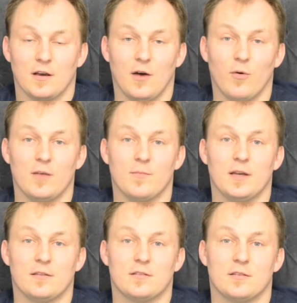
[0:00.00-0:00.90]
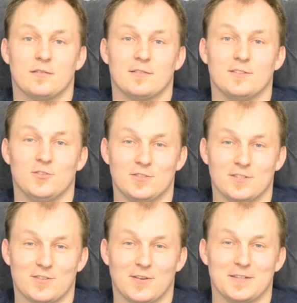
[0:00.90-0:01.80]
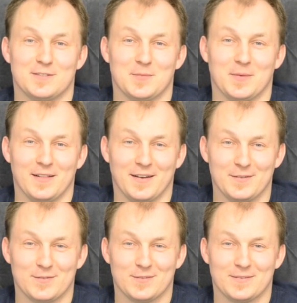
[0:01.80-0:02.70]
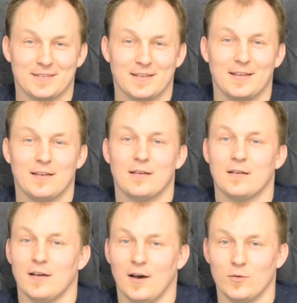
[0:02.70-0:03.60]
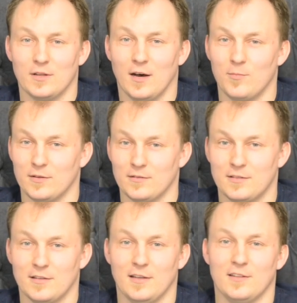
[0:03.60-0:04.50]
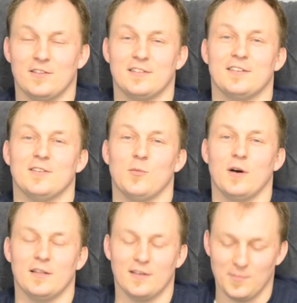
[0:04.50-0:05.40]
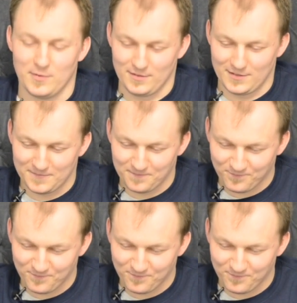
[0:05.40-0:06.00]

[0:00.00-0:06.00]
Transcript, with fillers: how I met Jesus Christ in my life, how it happened, and why it happened.